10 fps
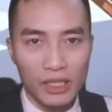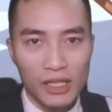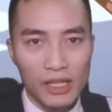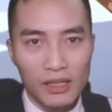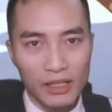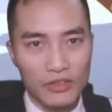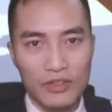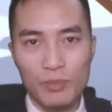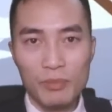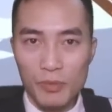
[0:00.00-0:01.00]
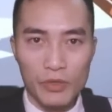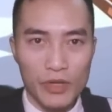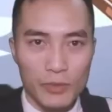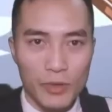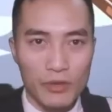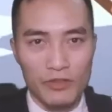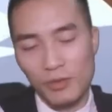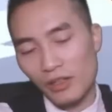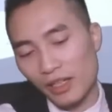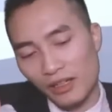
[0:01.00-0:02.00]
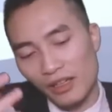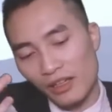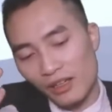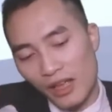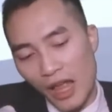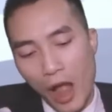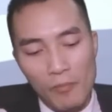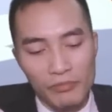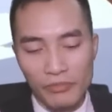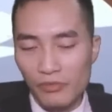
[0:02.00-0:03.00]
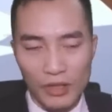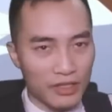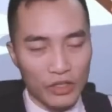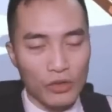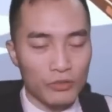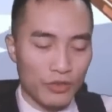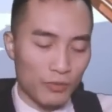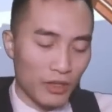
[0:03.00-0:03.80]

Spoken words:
Like, just be a bit more transparent. Just be like, just be like,